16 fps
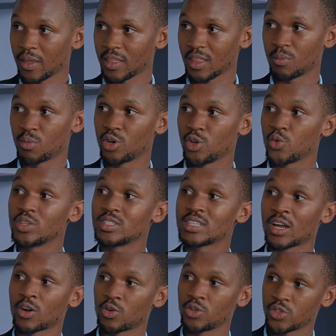in the body, which
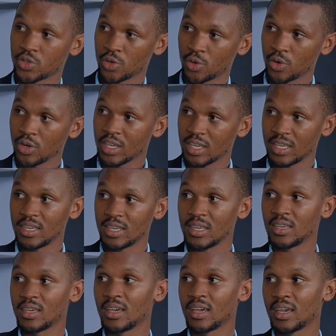are also
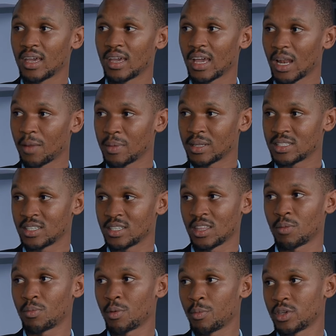key elements in
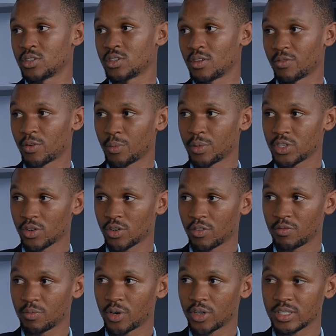the formation
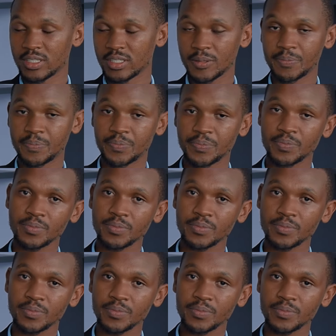of bones. Mm-hmm.